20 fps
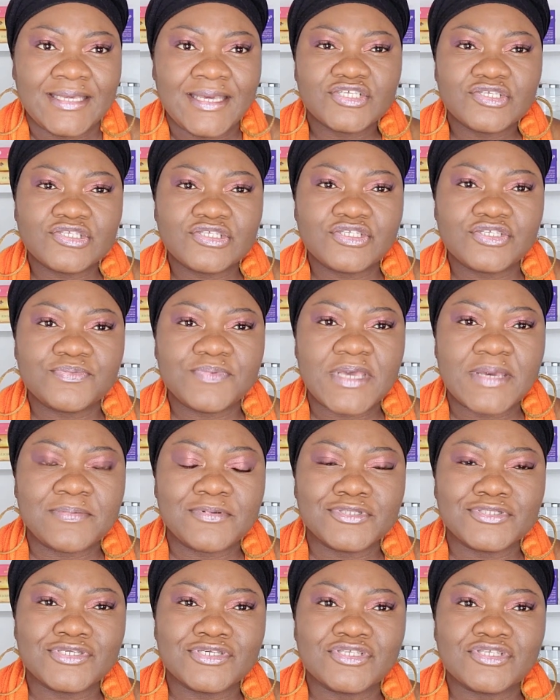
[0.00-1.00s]
To be
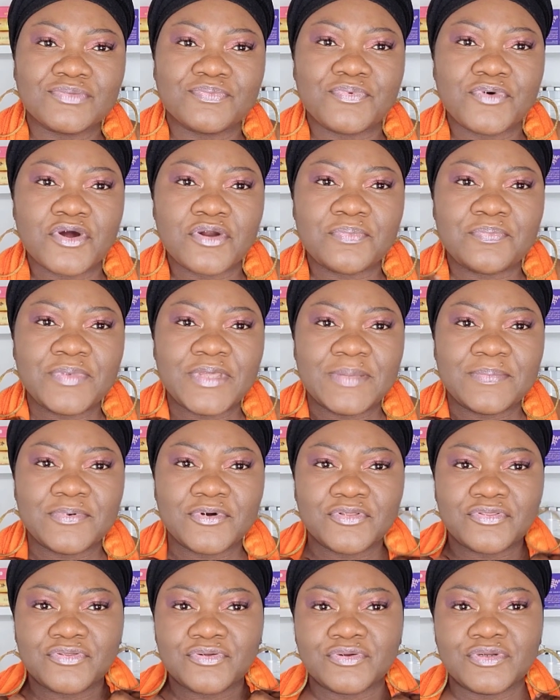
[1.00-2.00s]
able to support
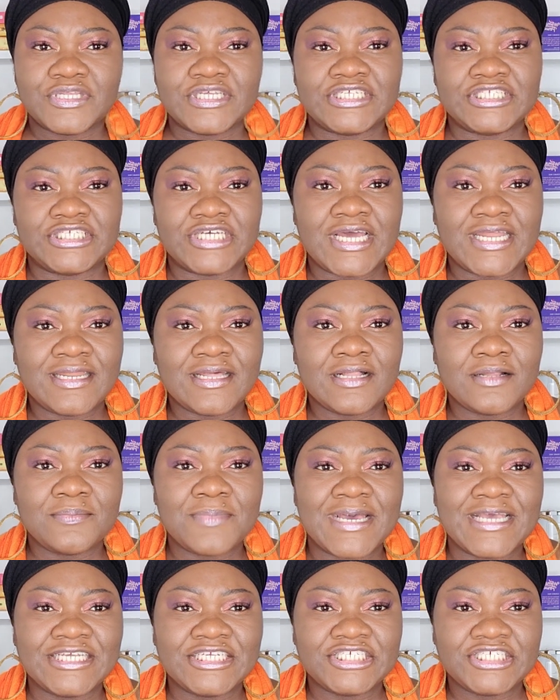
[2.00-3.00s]
people through this channel
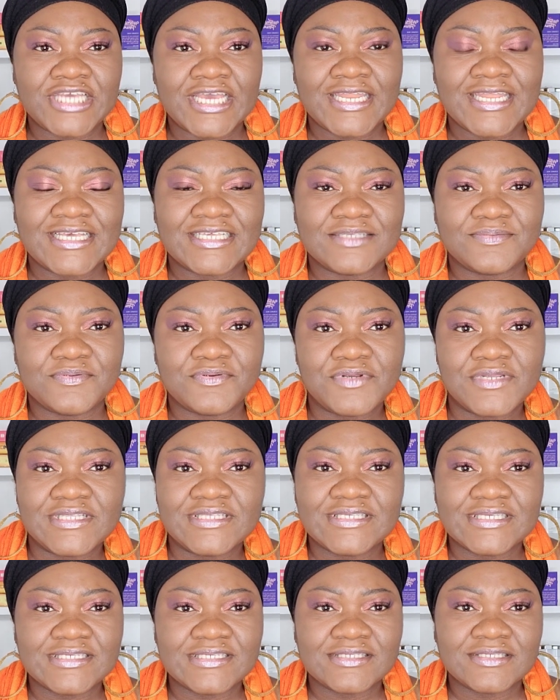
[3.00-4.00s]
by shared
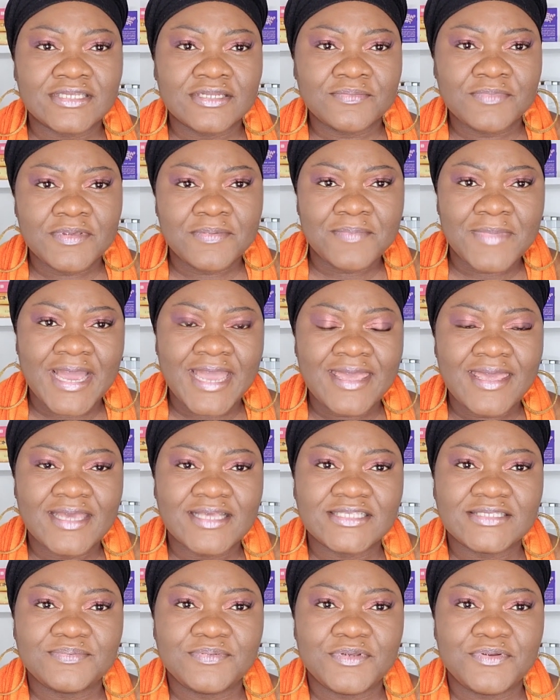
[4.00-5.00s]
experiences is going to be my
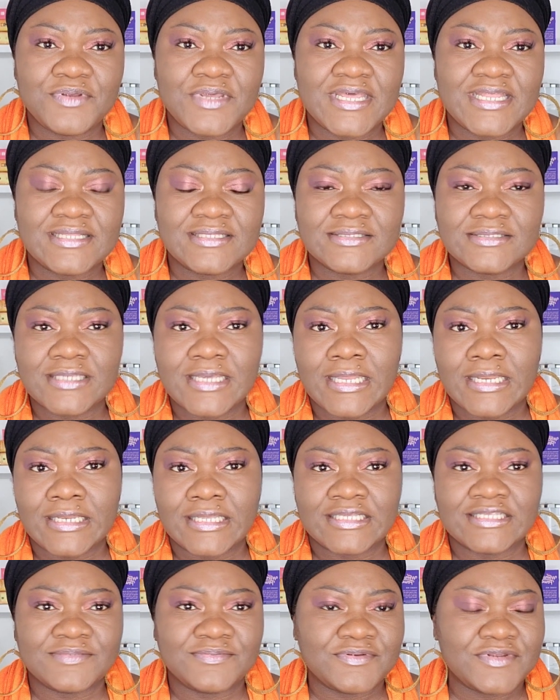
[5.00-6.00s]
experience and the
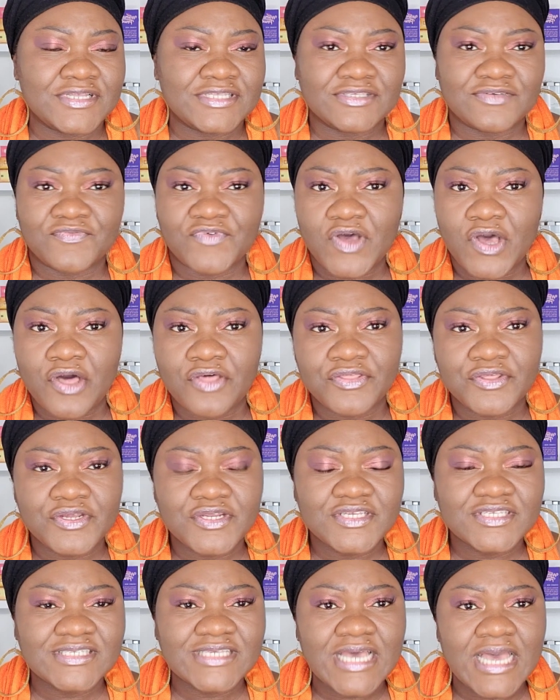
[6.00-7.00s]
experience of
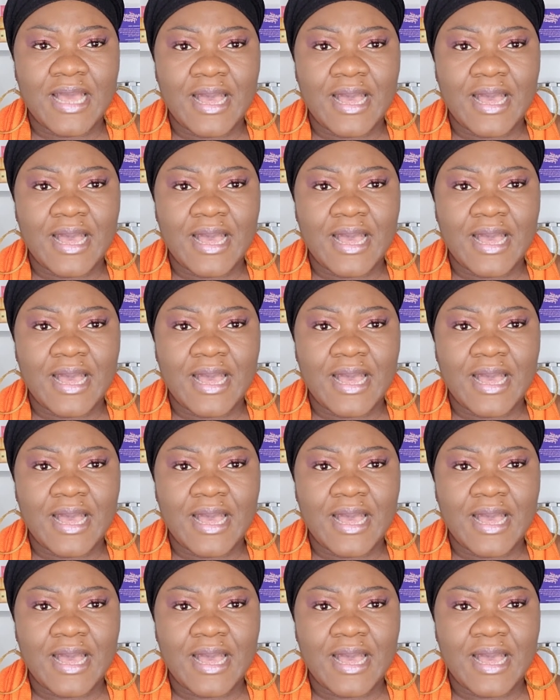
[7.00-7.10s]
others